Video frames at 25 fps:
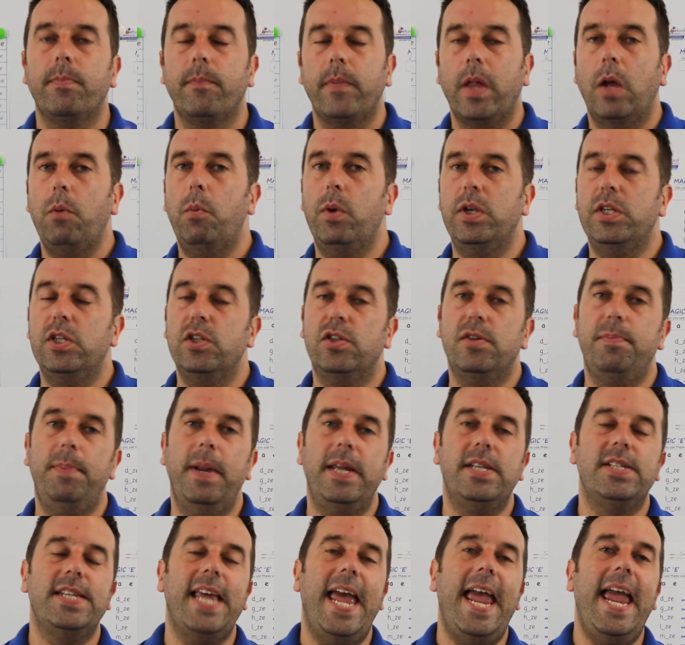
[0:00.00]
with the
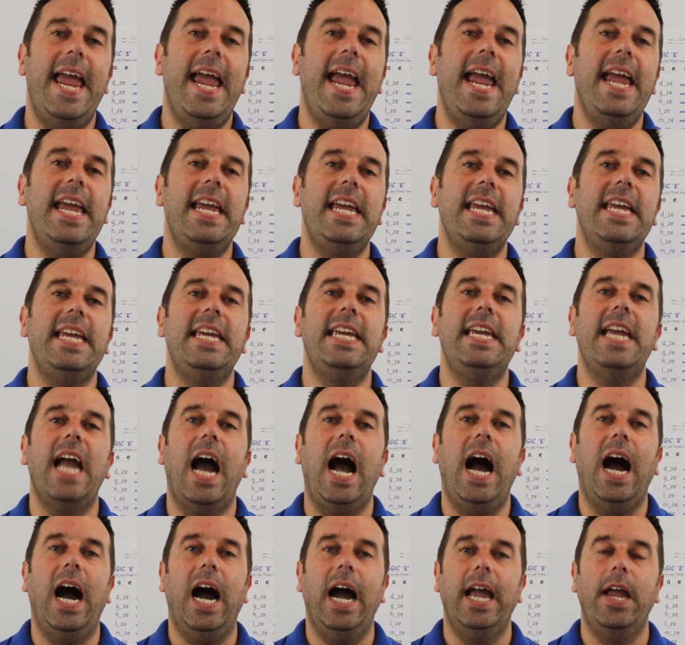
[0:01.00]
splits A, E,
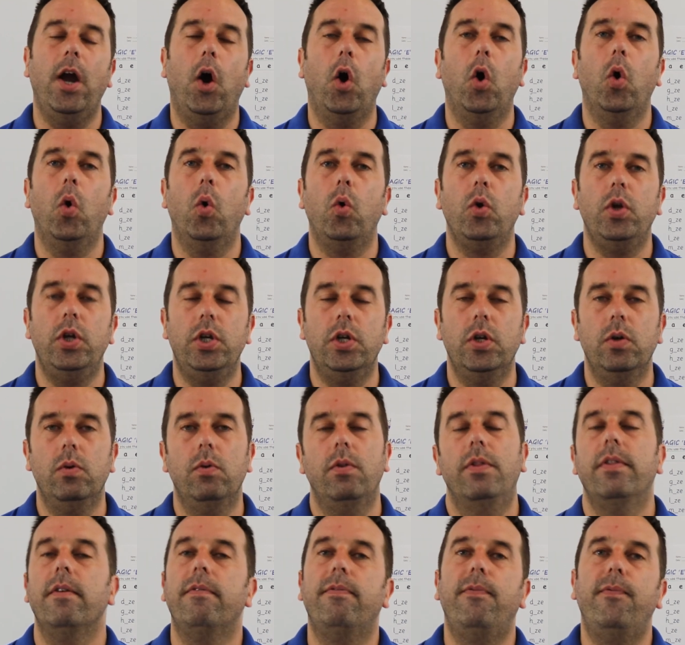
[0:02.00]
I, O, U,
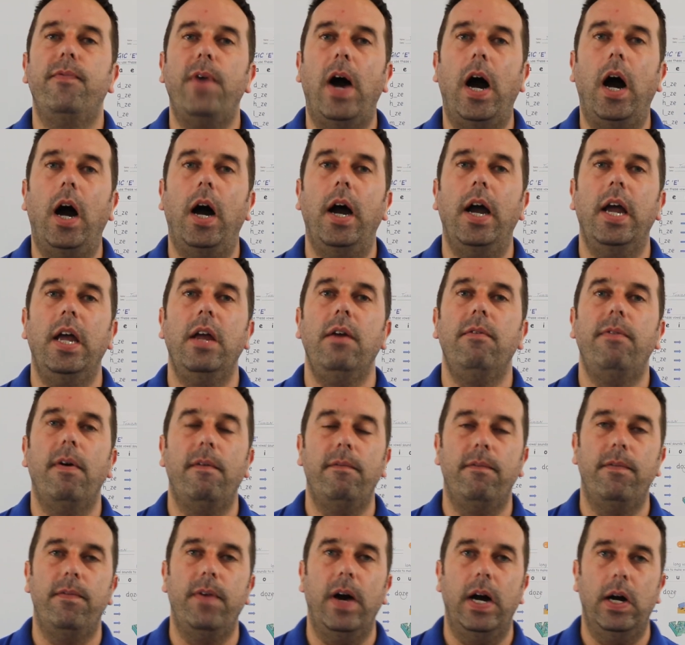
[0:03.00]
the 5
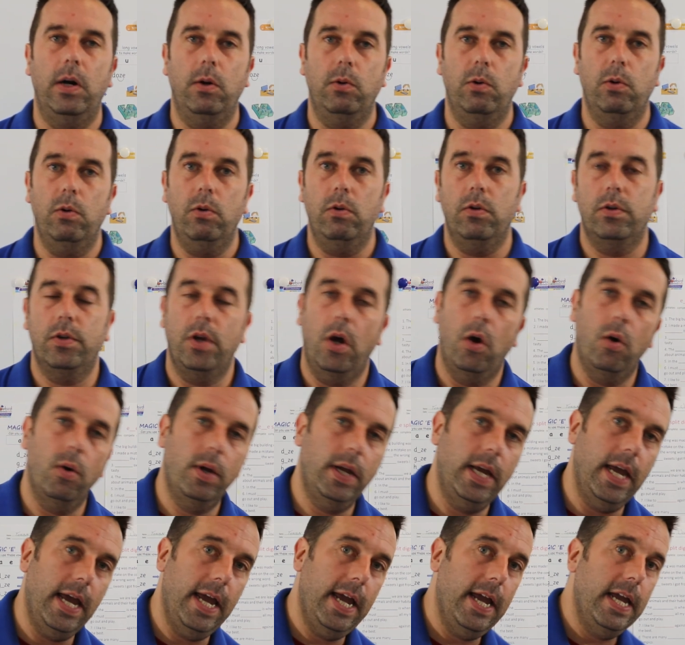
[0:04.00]
vowels,
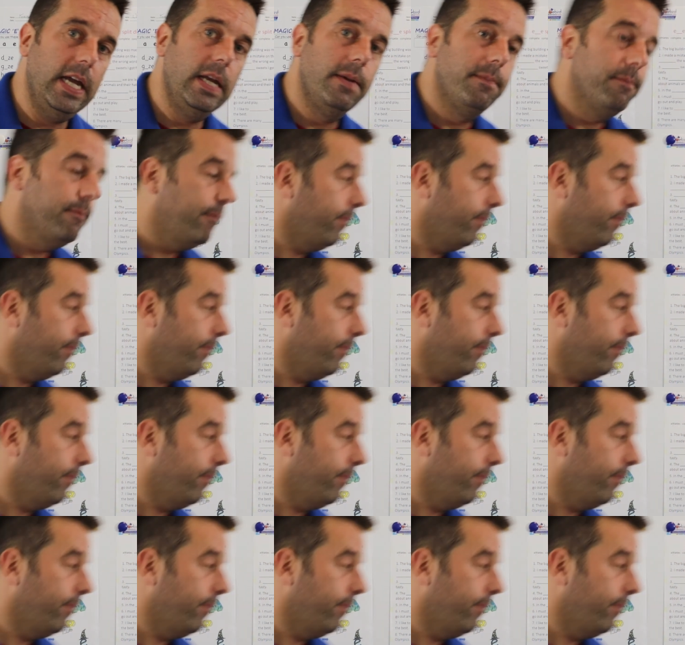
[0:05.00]
okay?